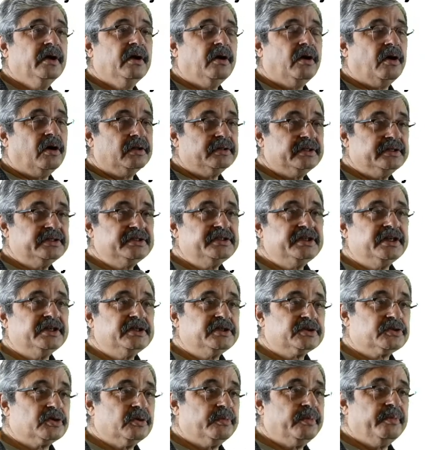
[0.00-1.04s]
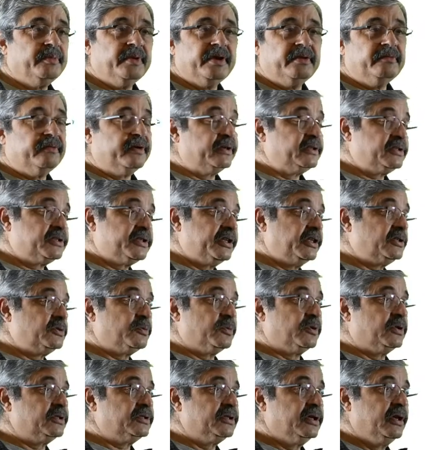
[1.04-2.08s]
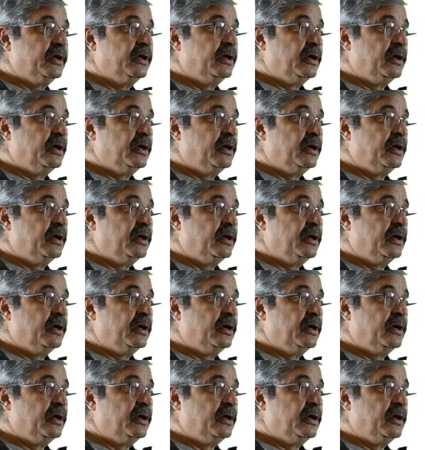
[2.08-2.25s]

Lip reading: all these changes could be made, where a stitch was